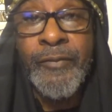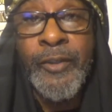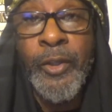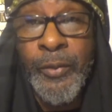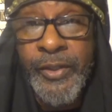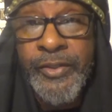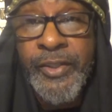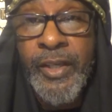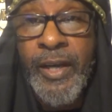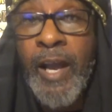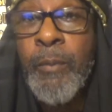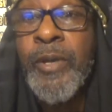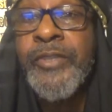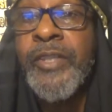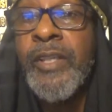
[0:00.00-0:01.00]
Here he said
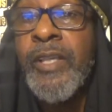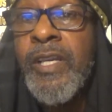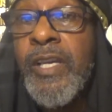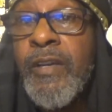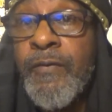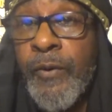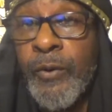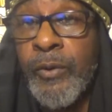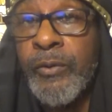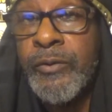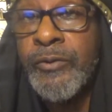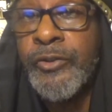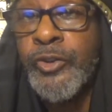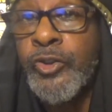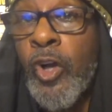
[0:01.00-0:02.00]
how much evil
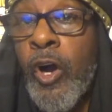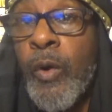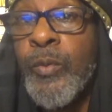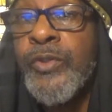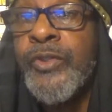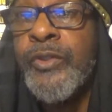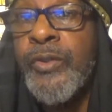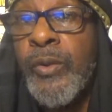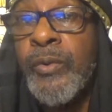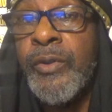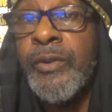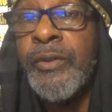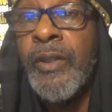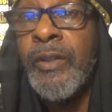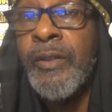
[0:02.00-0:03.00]
Saul was
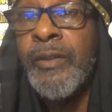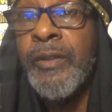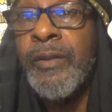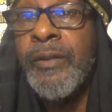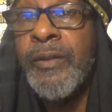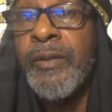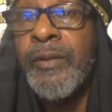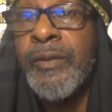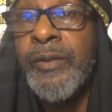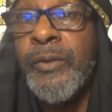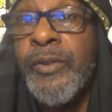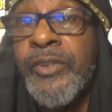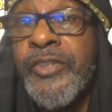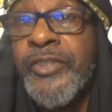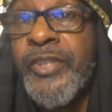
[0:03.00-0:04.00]
doing to
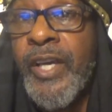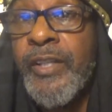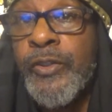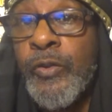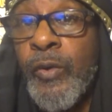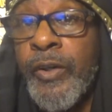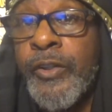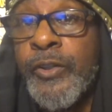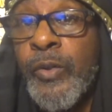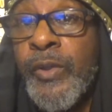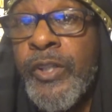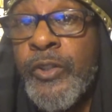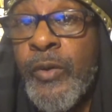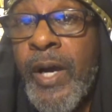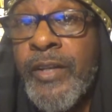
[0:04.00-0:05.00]
the saints who are the
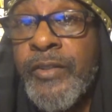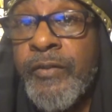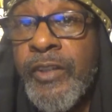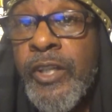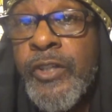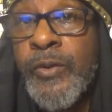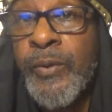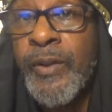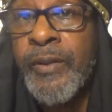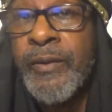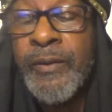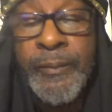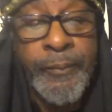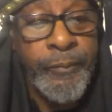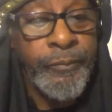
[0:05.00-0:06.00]
12 tribes of Israel
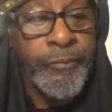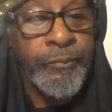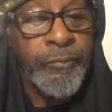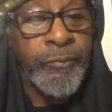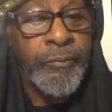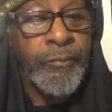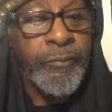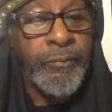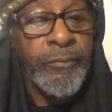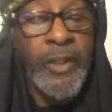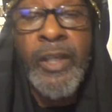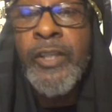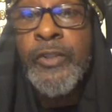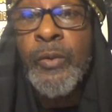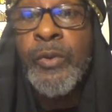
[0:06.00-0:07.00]

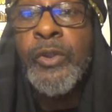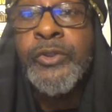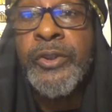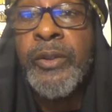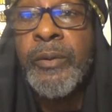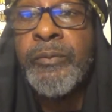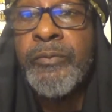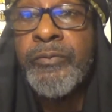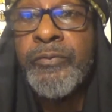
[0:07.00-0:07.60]
in Jerusalem.